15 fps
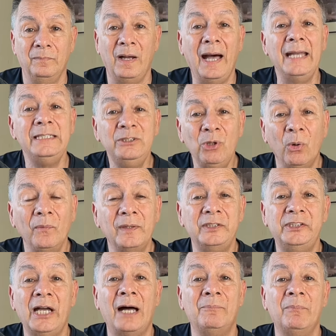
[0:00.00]
I know the
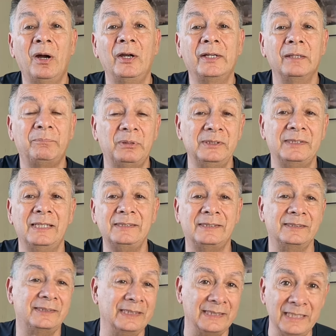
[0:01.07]
job market presents
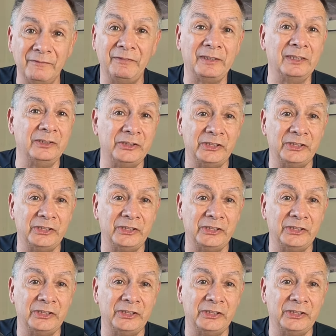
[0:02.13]
a significant